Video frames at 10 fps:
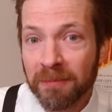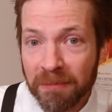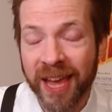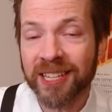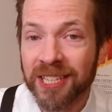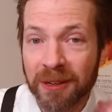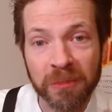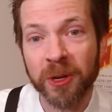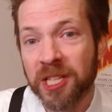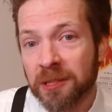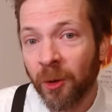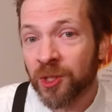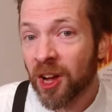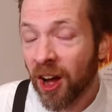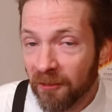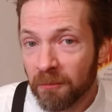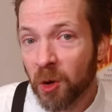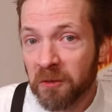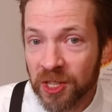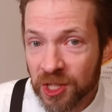basic principles of
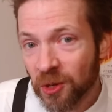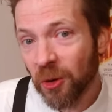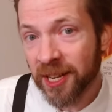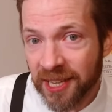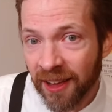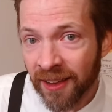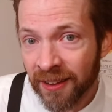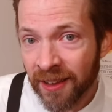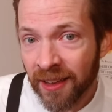movie storytelling.